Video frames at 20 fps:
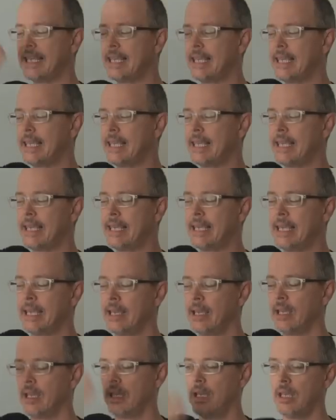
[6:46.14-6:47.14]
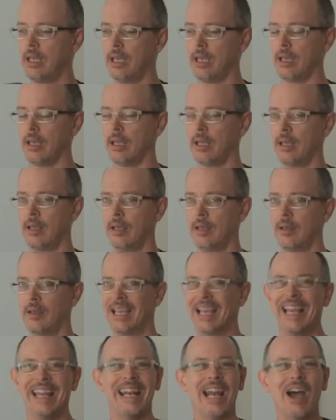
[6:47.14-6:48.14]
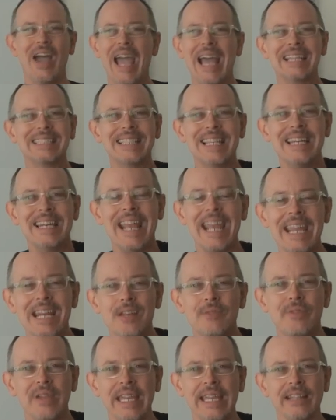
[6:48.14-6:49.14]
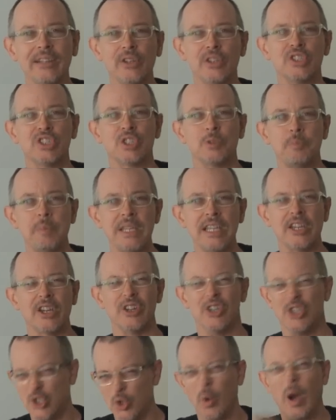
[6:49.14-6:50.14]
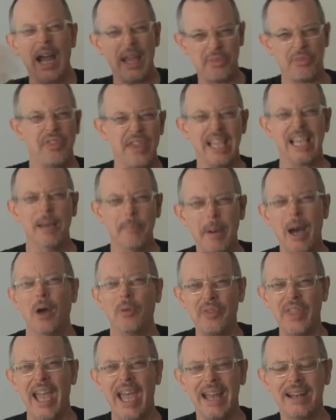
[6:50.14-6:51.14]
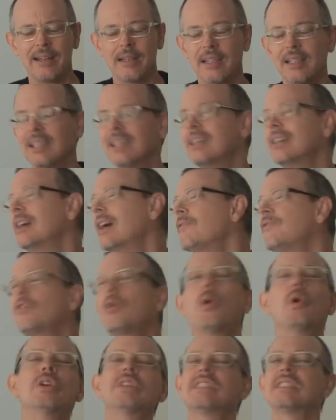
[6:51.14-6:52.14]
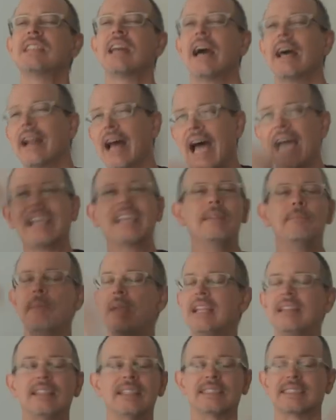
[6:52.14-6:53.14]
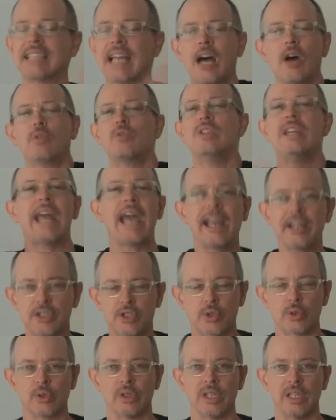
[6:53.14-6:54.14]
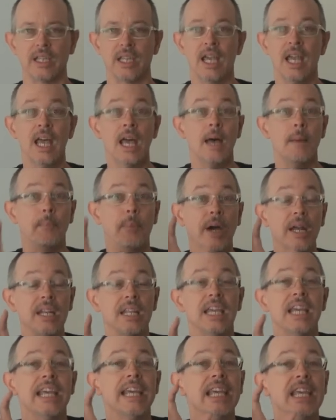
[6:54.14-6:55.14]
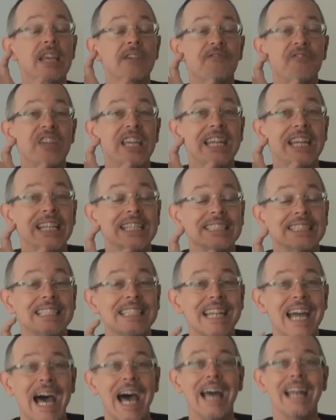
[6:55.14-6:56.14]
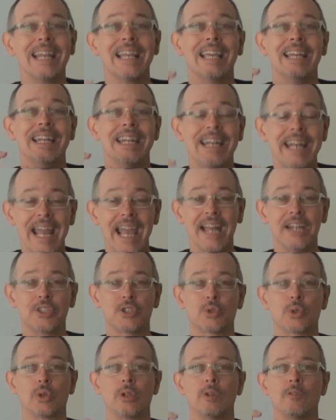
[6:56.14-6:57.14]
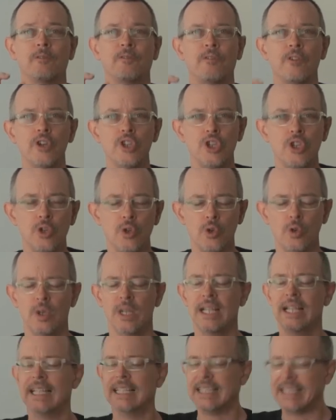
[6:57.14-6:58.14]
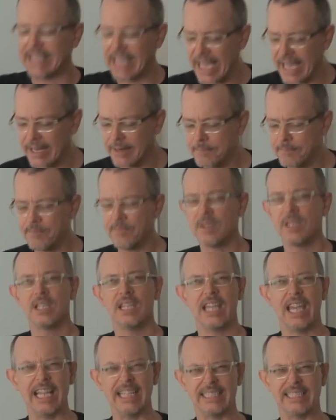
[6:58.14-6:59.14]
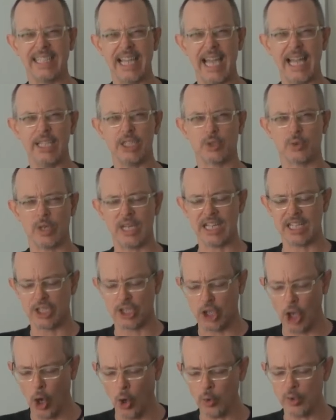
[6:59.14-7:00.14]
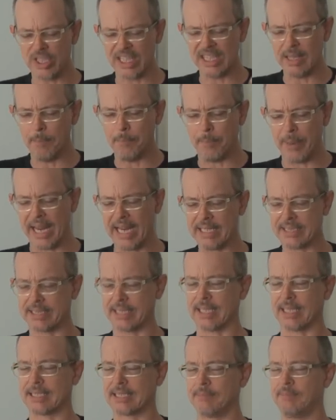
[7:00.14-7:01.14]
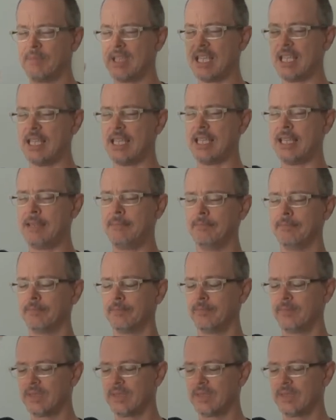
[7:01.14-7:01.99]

e, eh. Now, as a native English speaker, do I think about that? Of course not. I can make the sound naturally. But if it is not natural for you, then exaggerate. Go to the basics. E,